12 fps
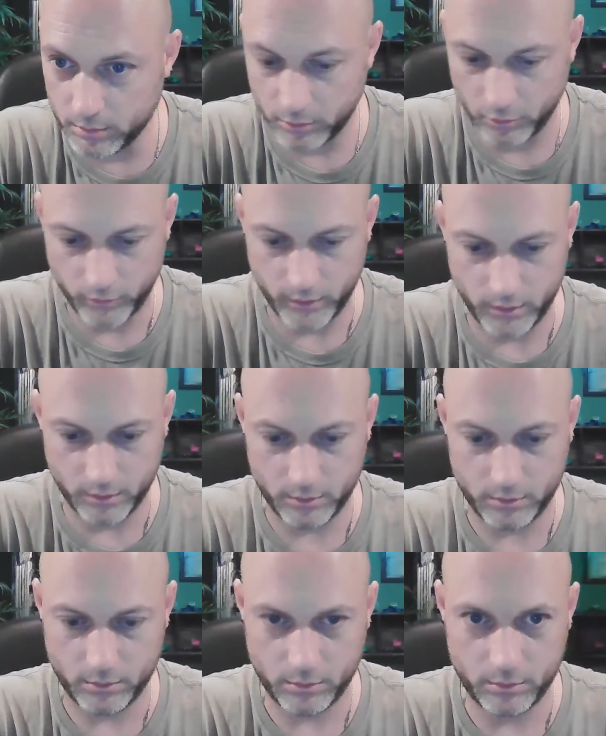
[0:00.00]
Green.
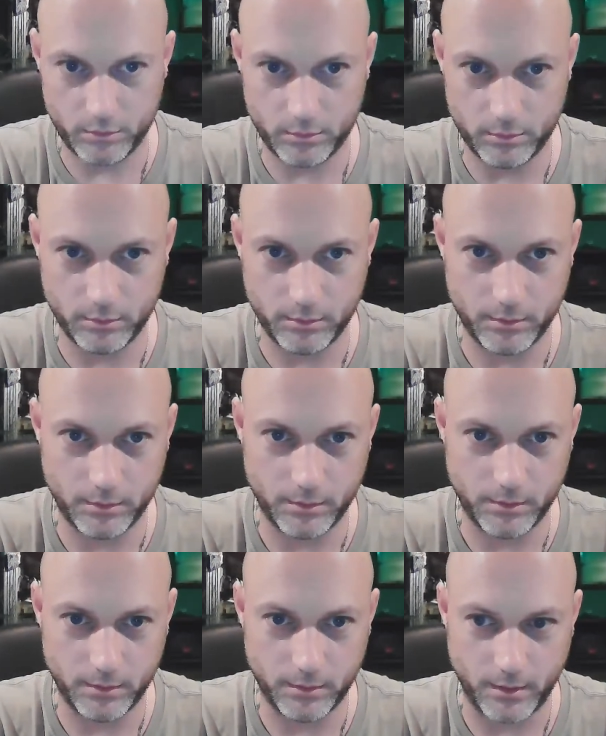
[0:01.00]

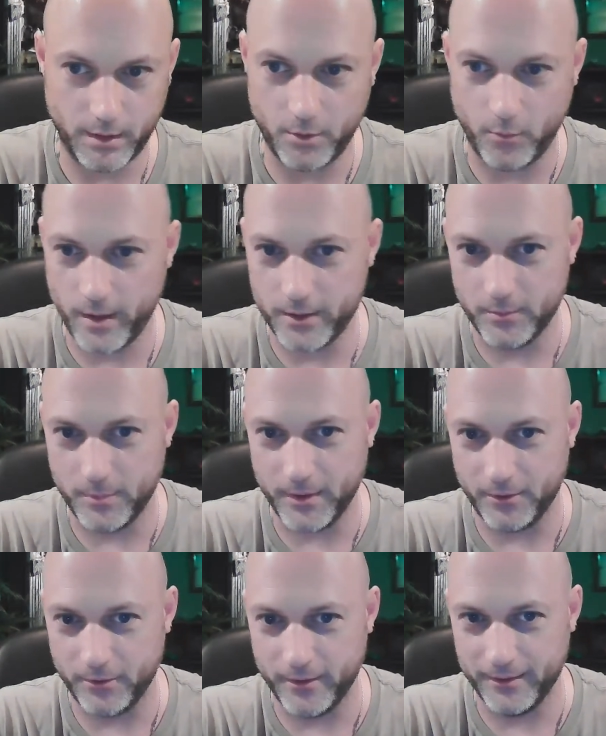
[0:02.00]
I know why you pick
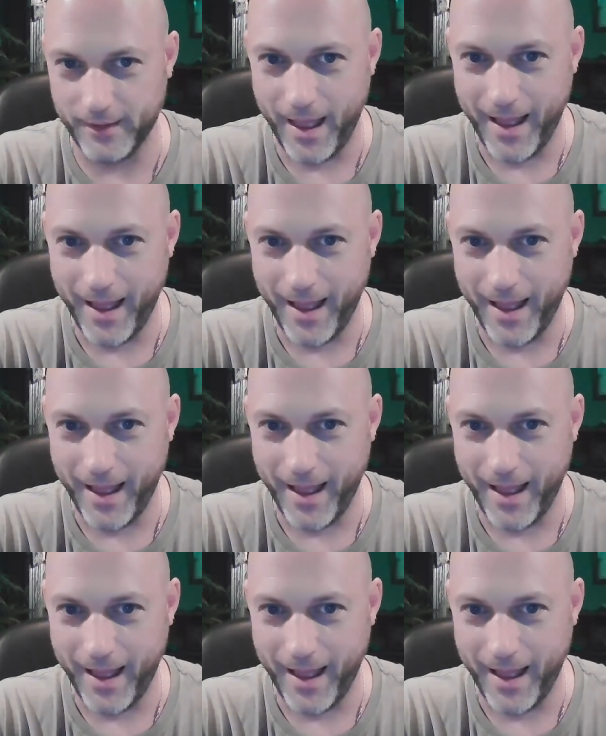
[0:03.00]
green.